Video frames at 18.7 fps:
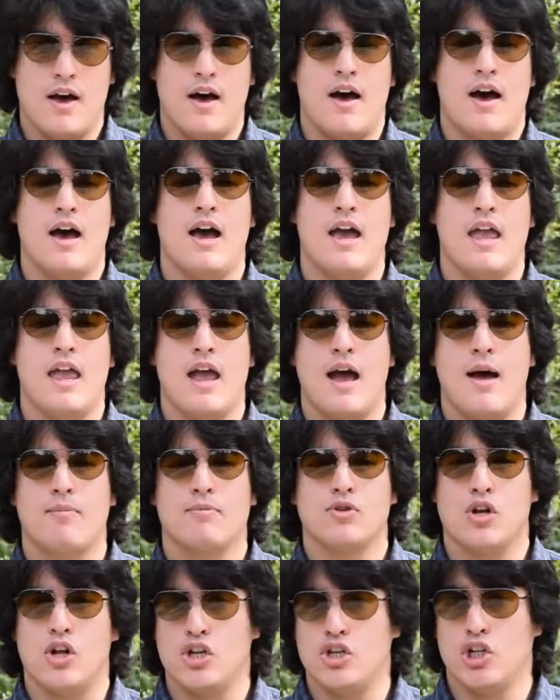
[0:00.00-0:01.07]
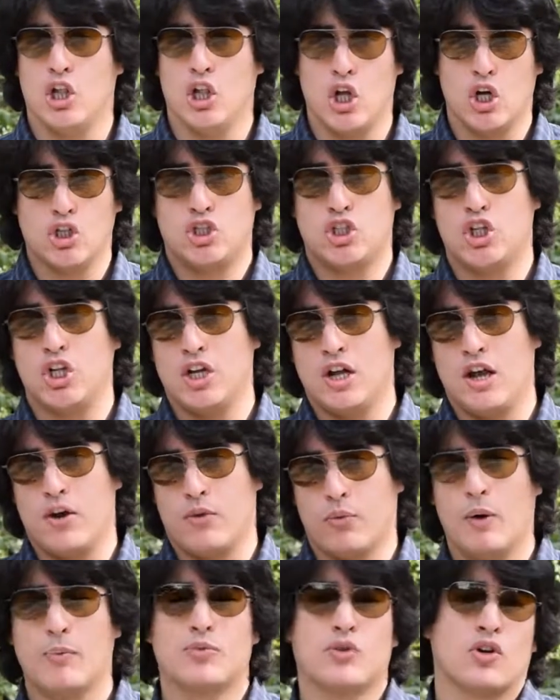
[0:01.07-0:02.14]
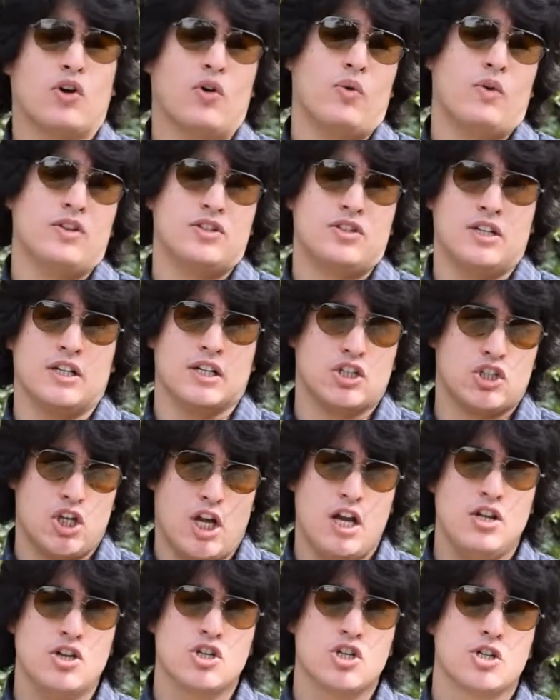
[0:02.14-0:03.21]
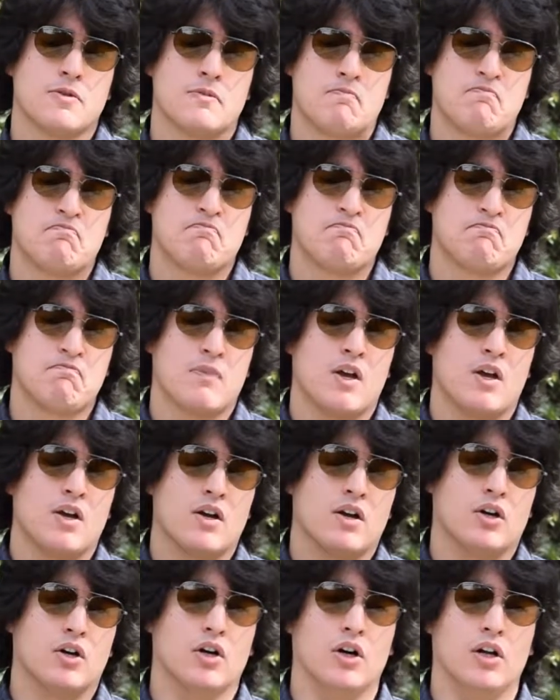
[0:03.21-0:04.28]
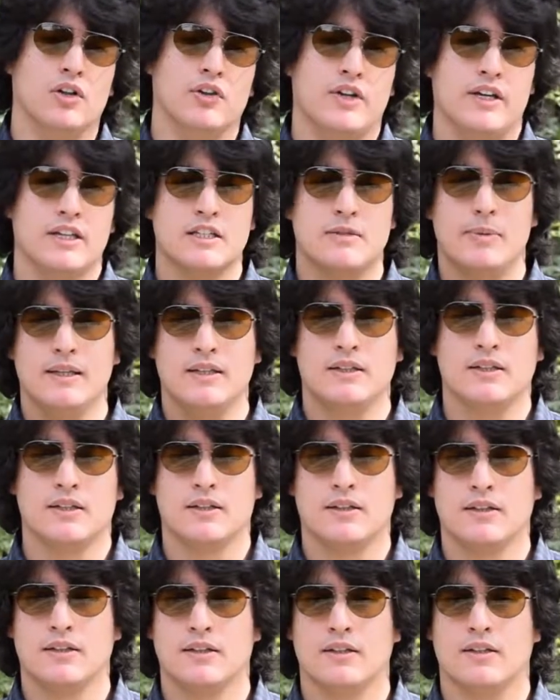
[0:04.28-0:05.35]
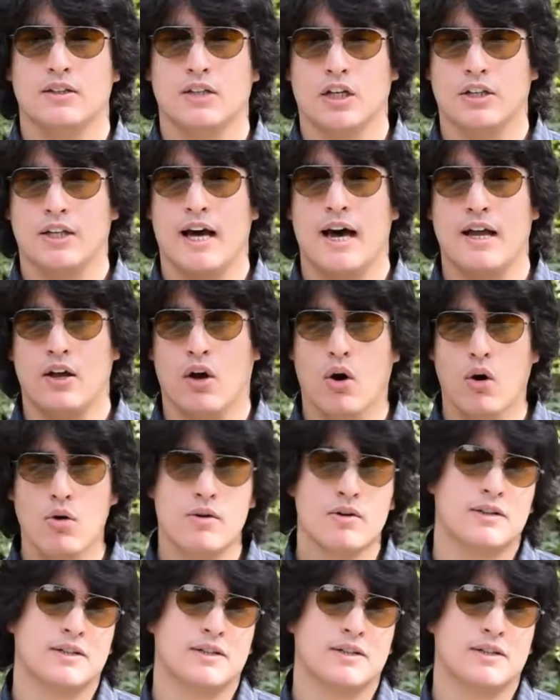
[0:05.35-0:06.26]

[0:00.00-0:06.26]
I am launching a cryptocurrency exchange called isbit.io,